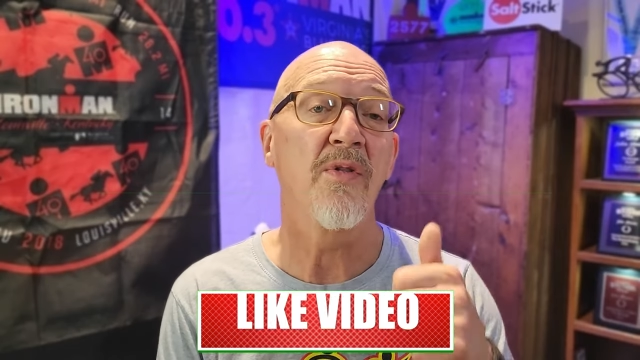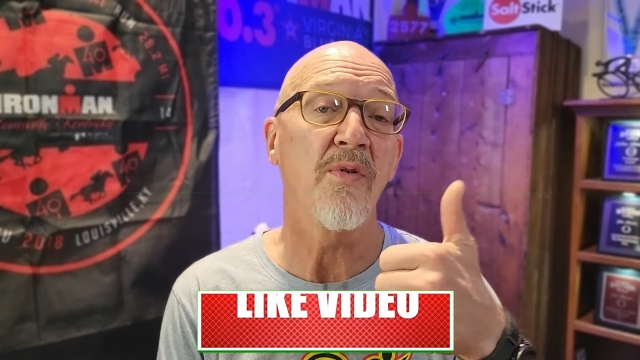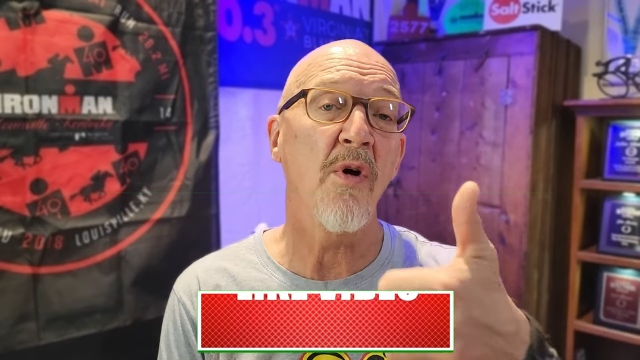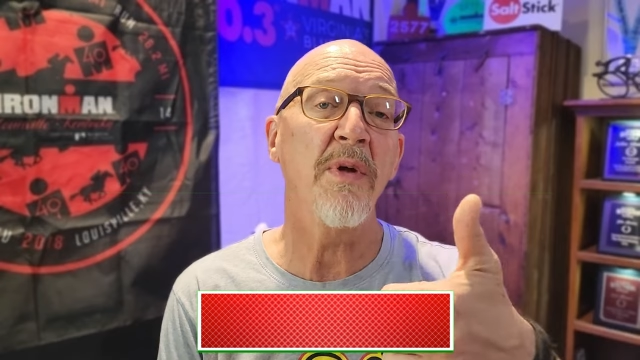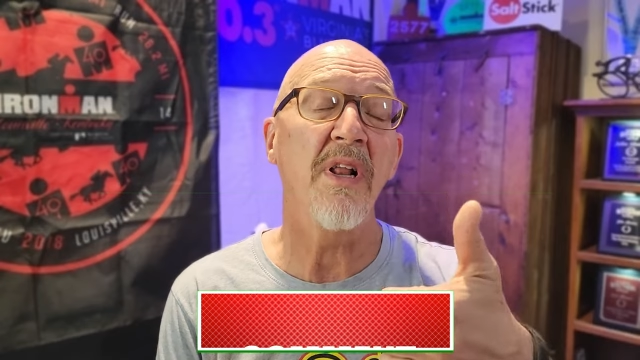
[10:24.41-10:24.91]

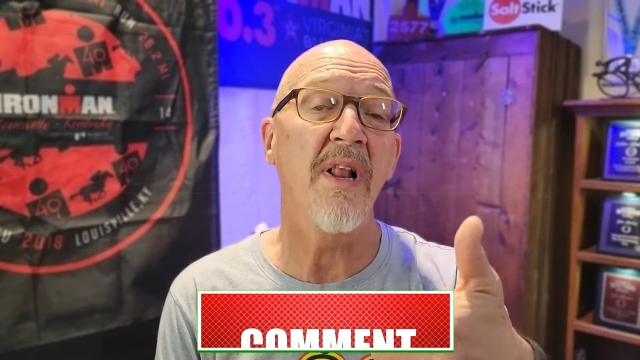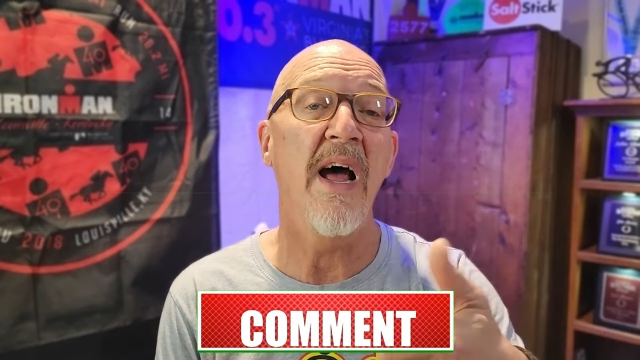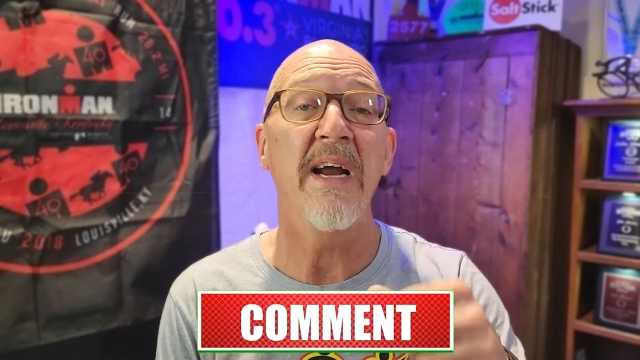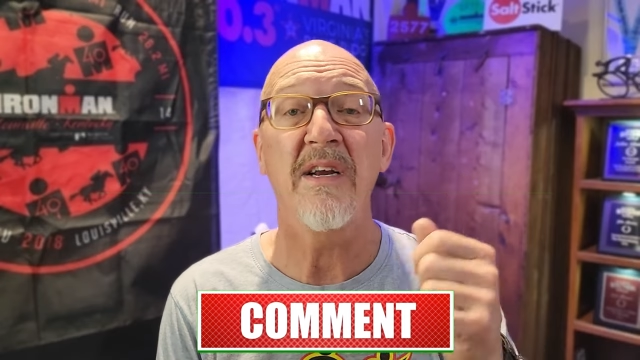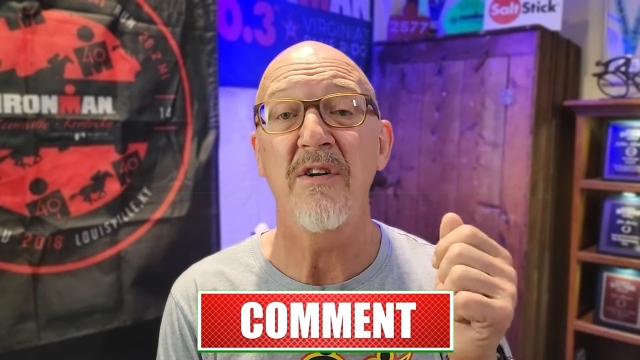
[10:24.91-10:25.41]
throw me a
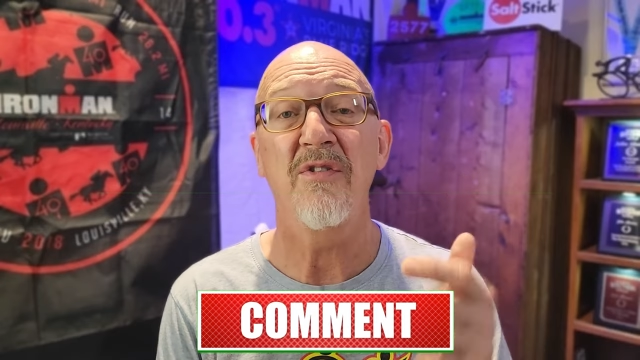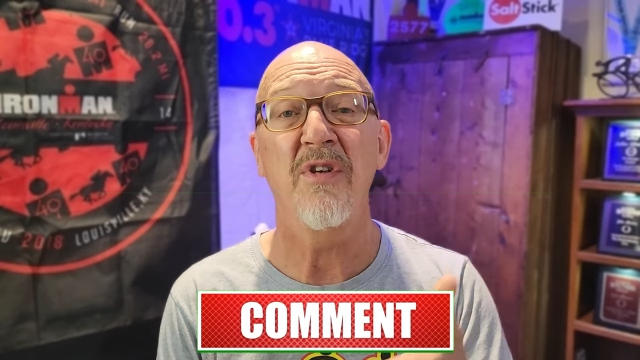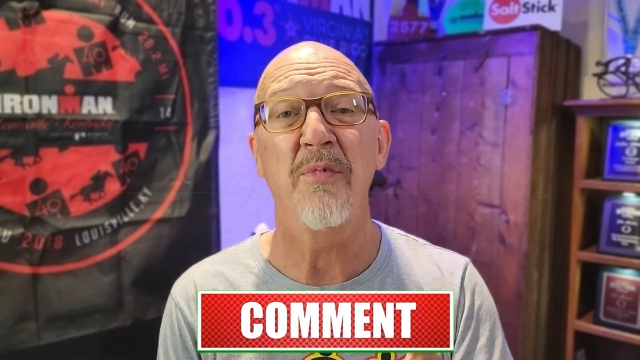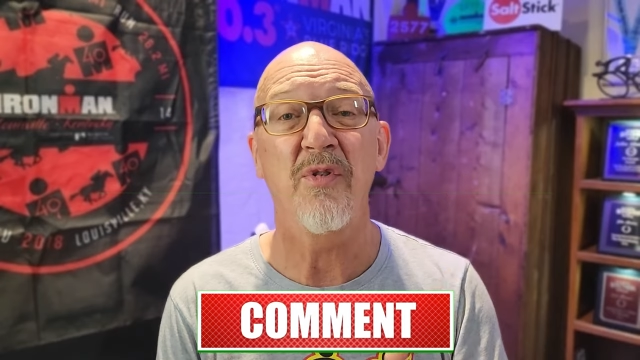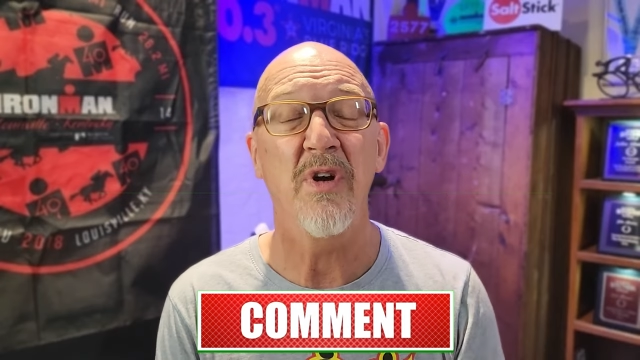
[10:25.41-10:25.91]
like and a
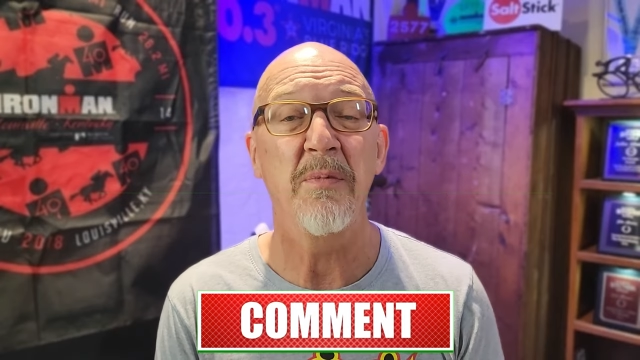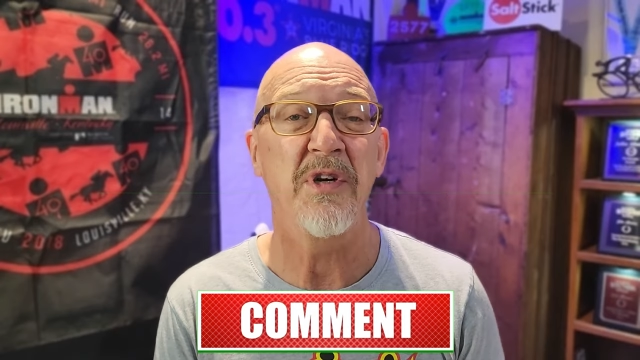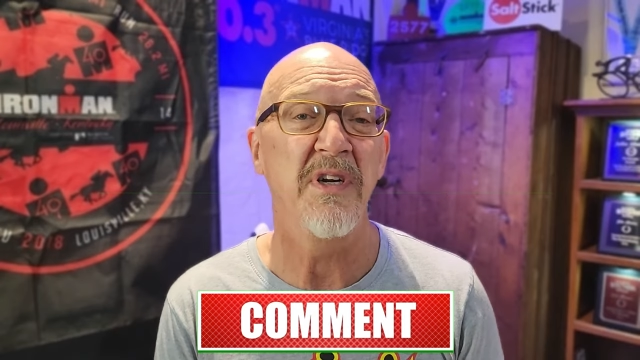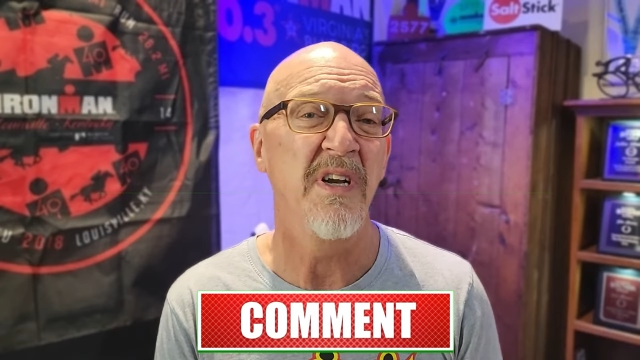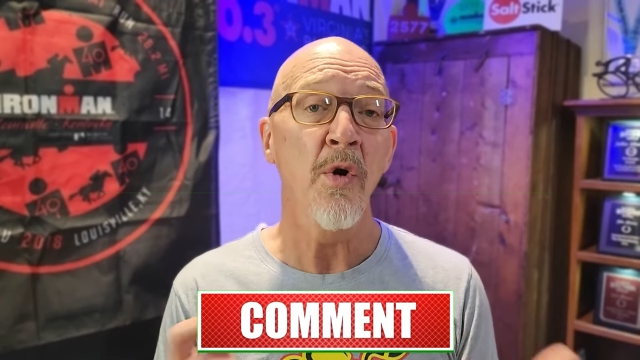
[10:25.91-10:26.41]

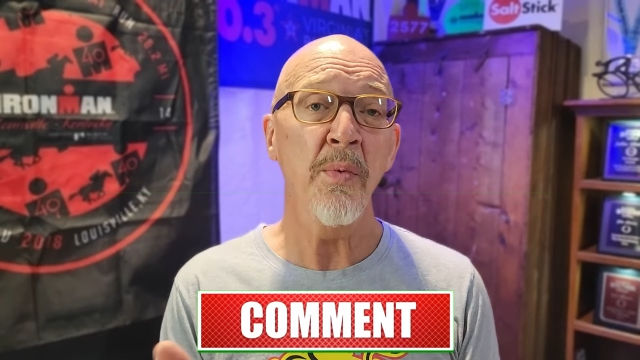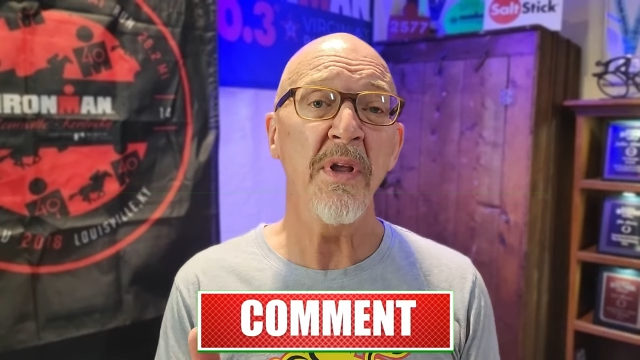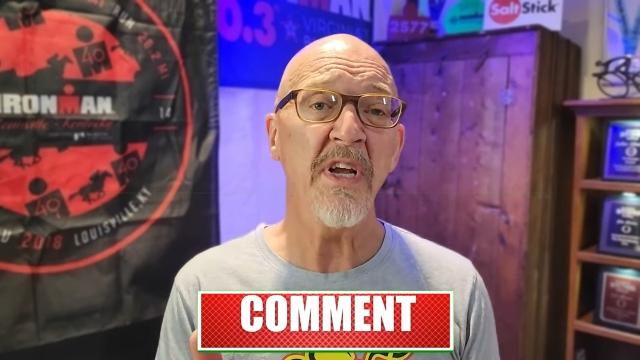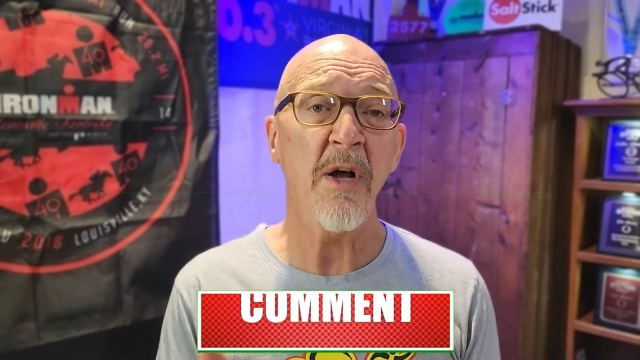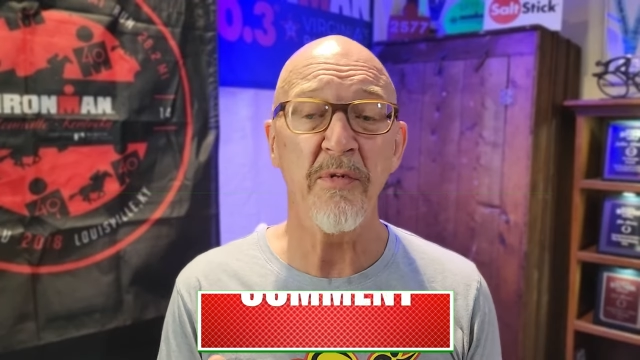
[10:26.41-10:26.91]
subscription.
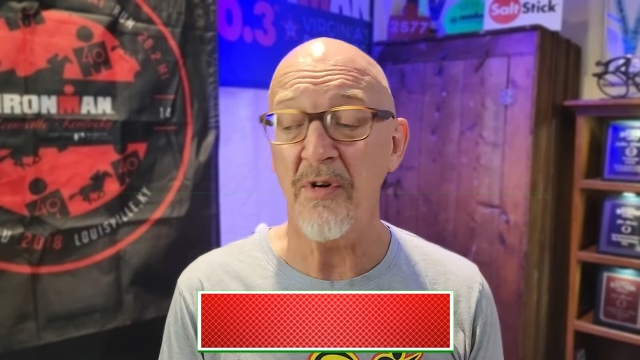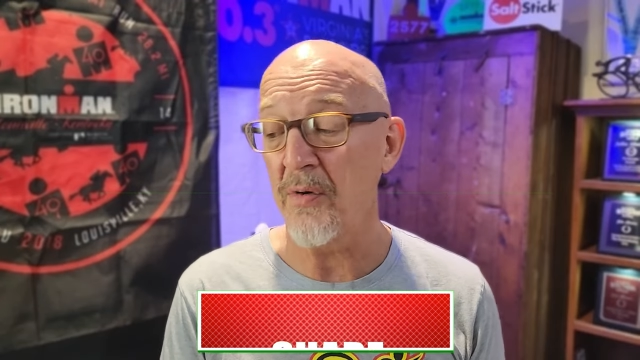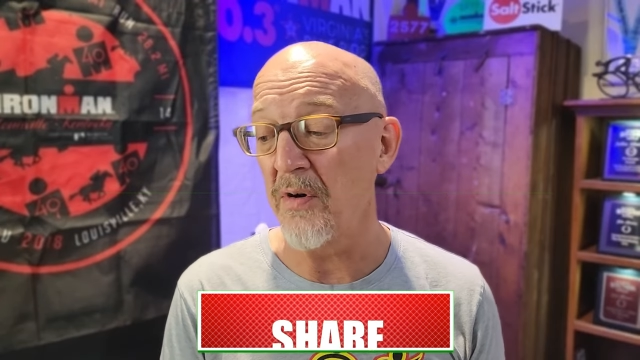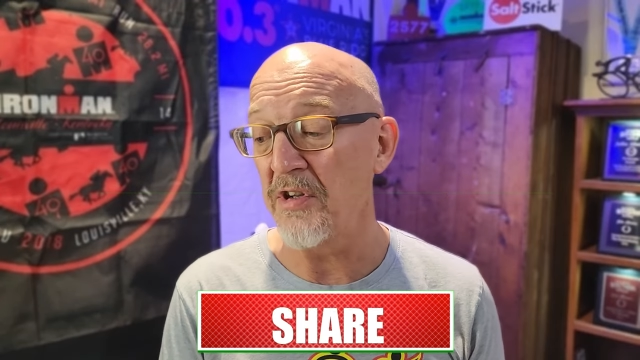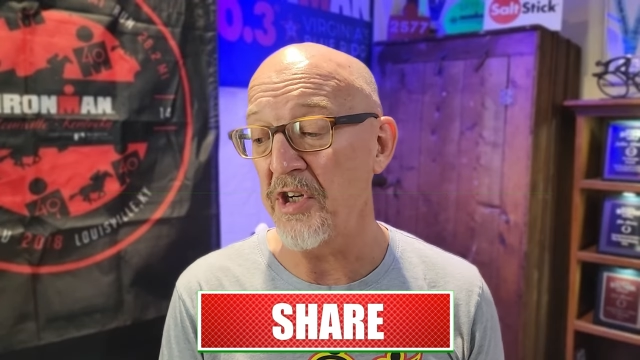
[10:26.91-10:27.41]
Really helps to
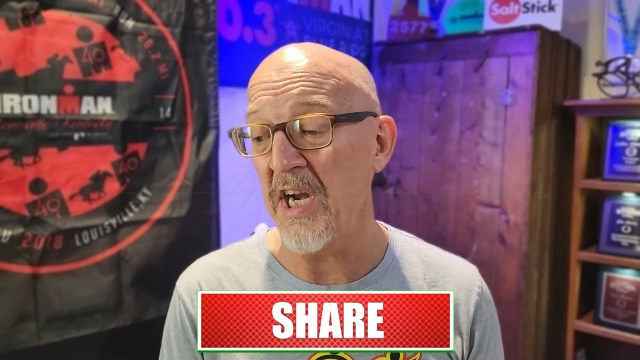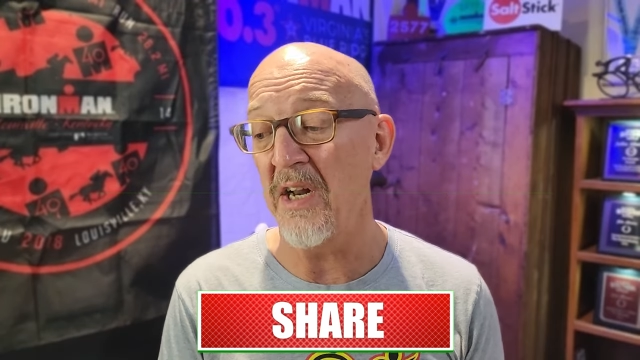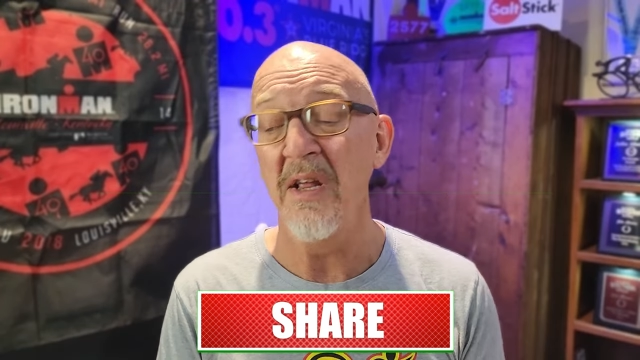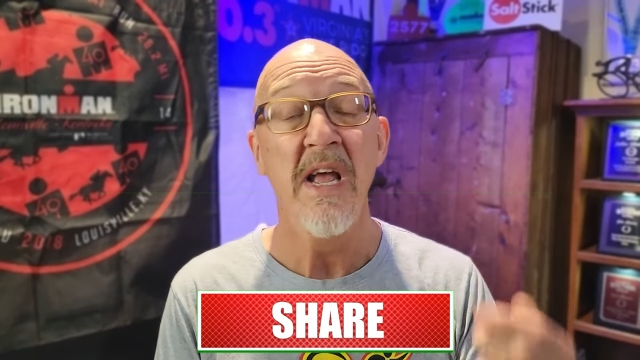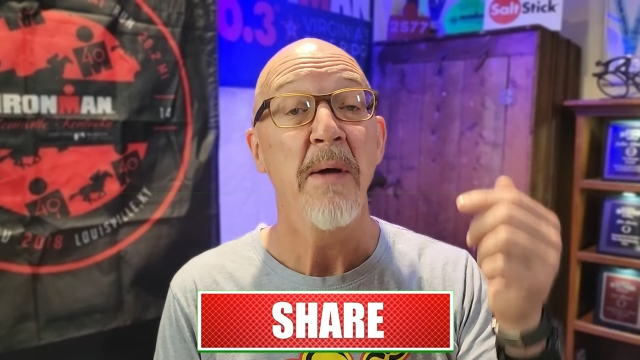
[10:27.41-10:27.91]
grow this channel.